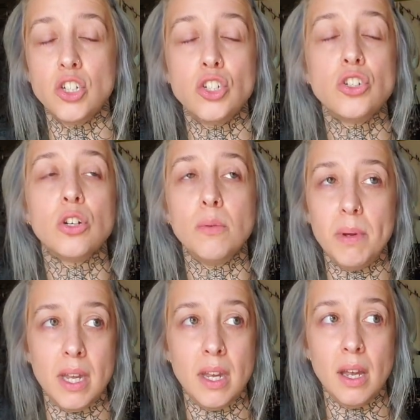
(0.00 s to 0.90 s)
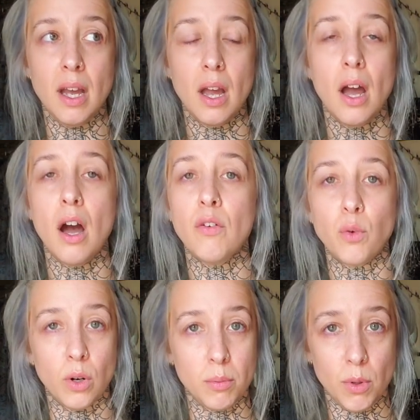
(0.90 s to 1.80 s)
It should be
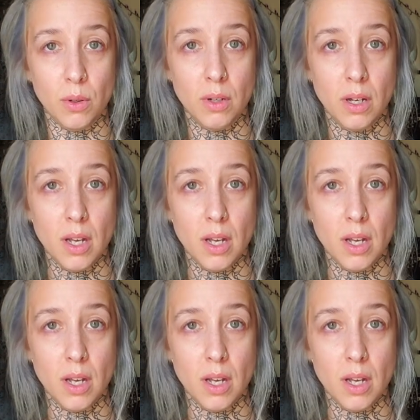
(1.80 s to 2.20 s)
affordable.